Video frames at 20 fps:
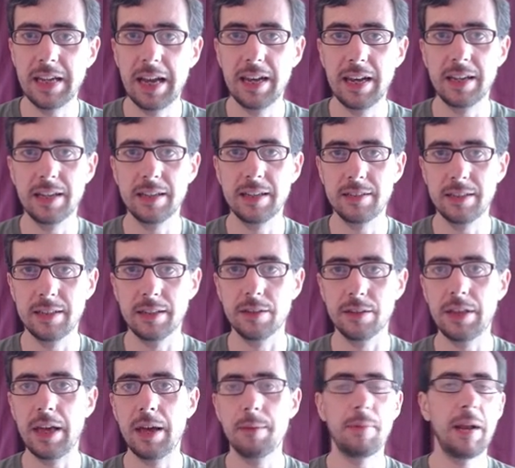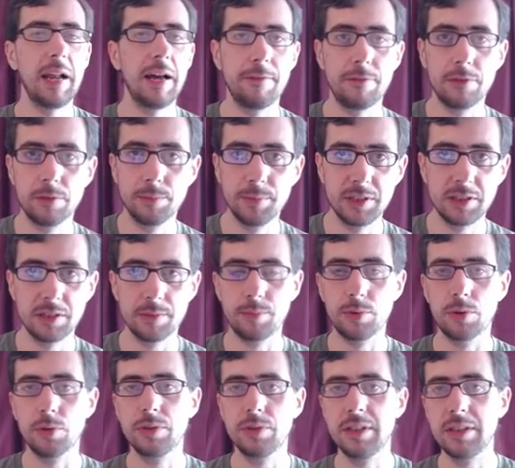yelling until their platform is
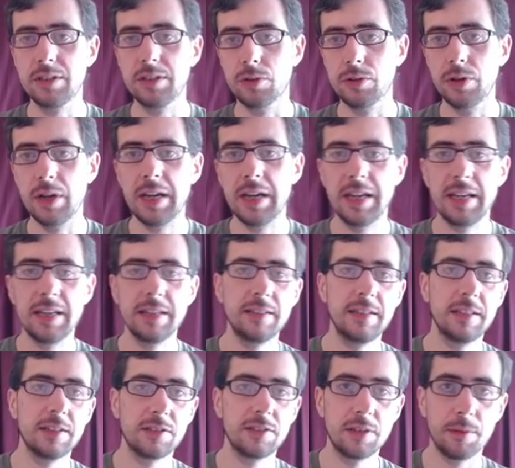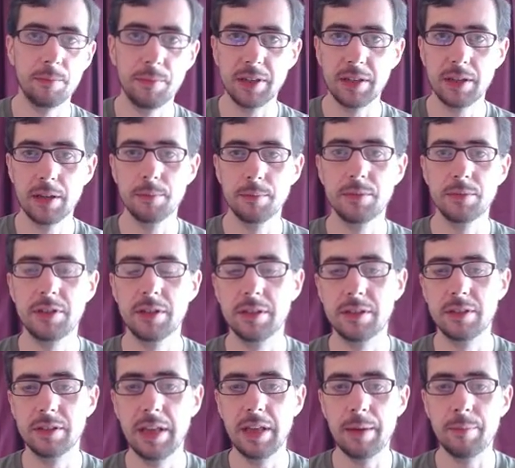supported or until something comes to,
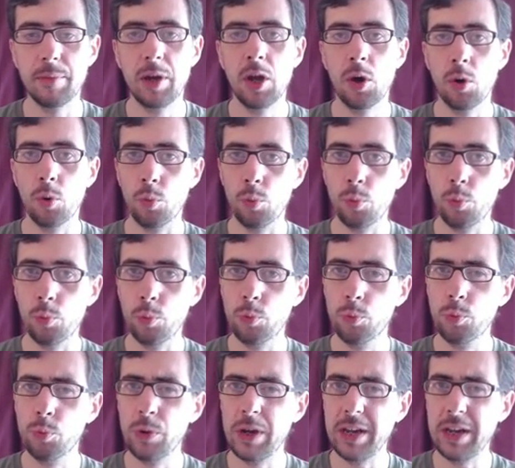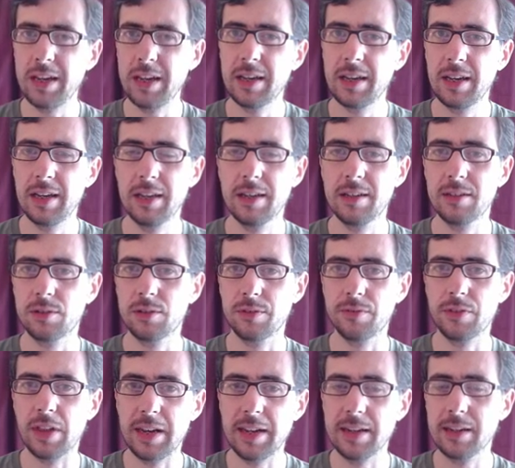to them. We in sort
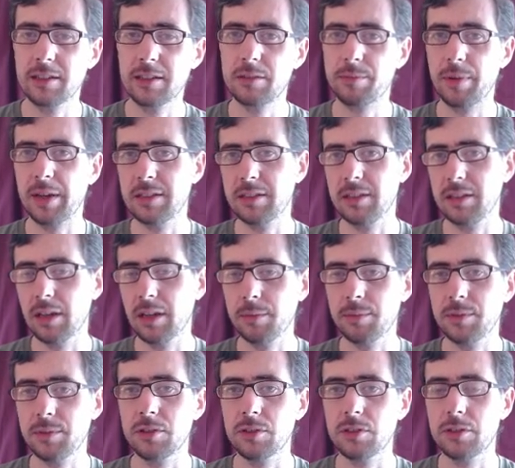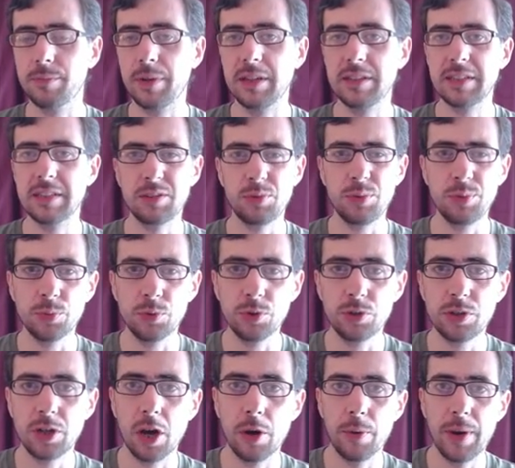of the Linux space and the open source space actually will
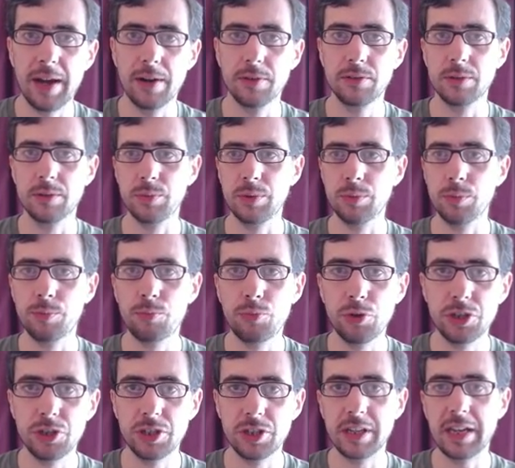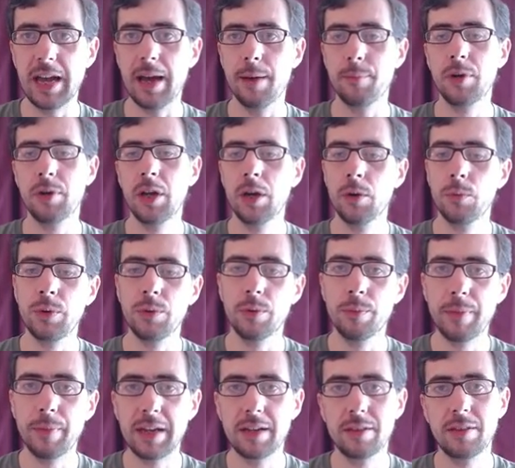go out and we will bridge the gap. We will
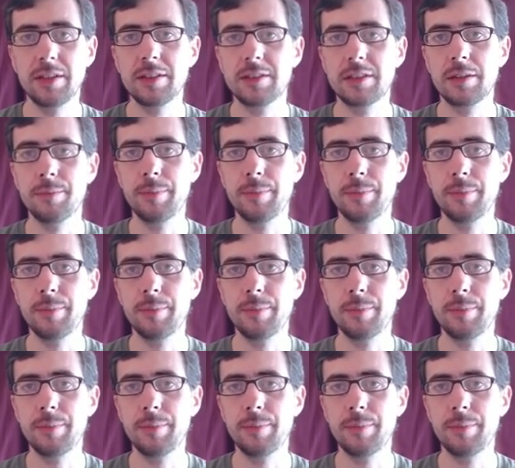make things